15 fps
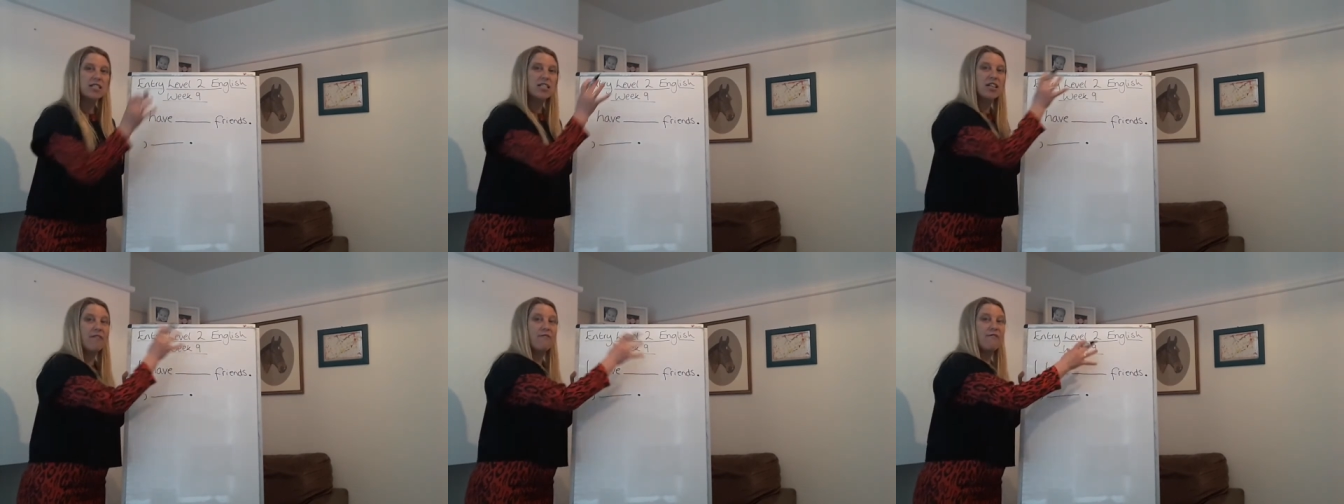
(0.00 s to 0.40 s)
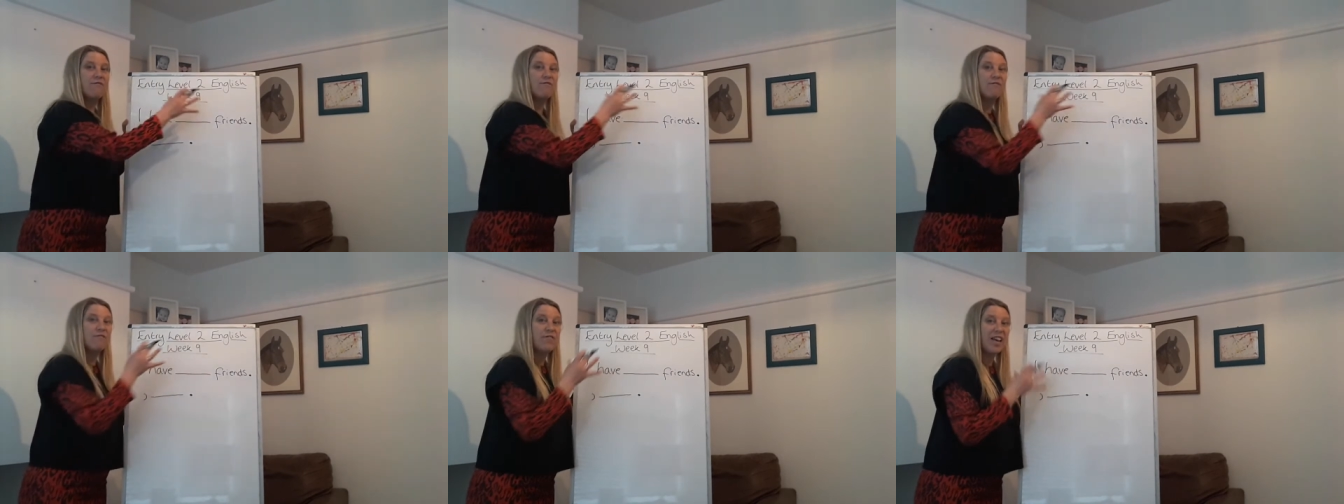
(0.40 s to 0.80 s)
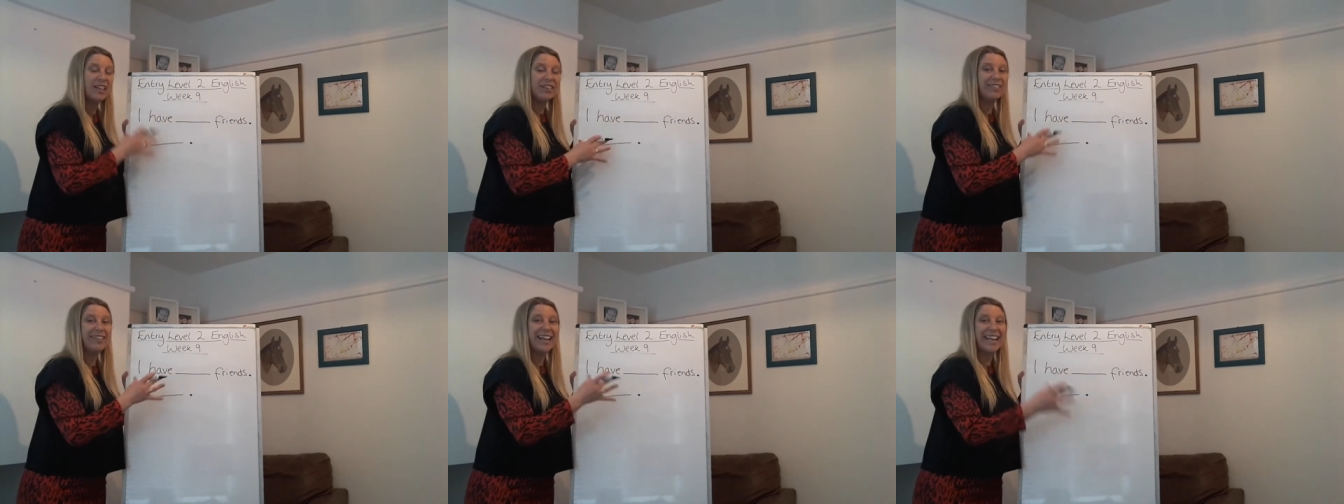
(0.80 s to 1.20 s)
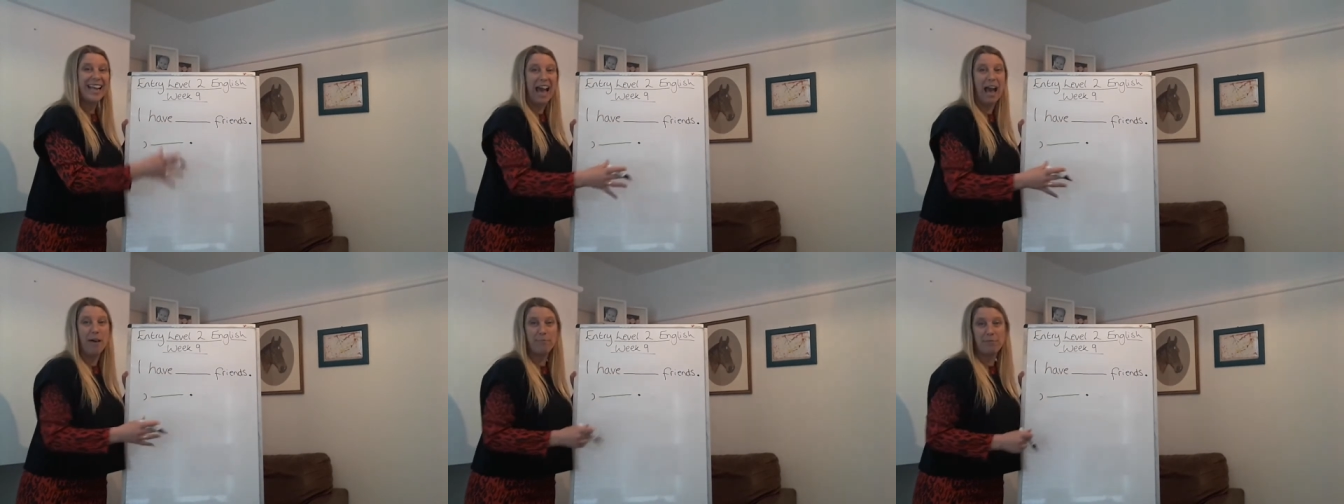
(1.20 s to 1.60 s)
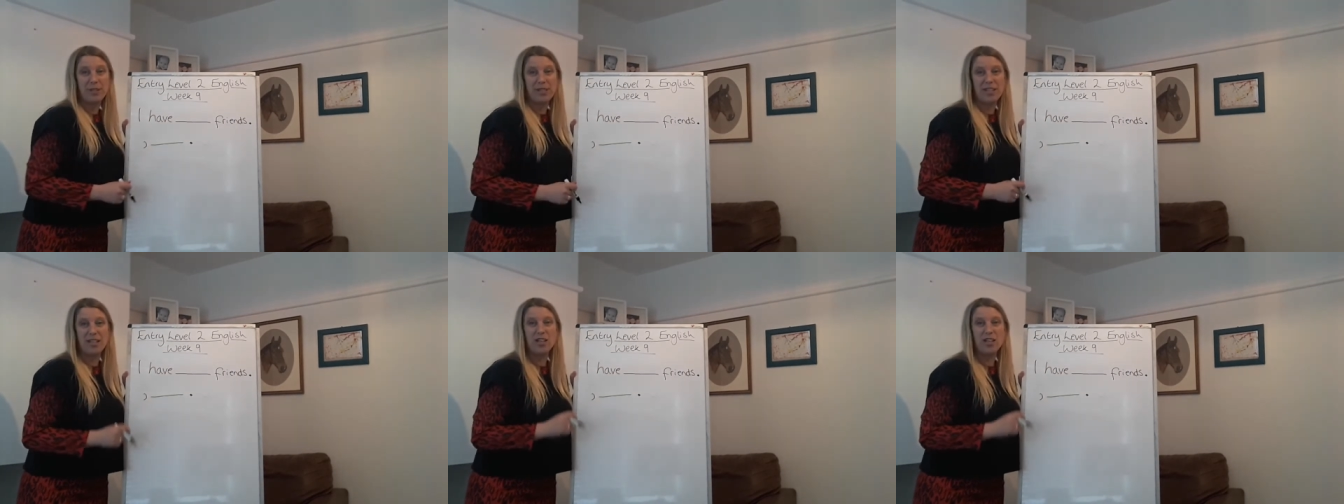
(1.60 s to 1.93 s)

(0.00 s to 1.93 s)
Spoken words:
to fill the gaps,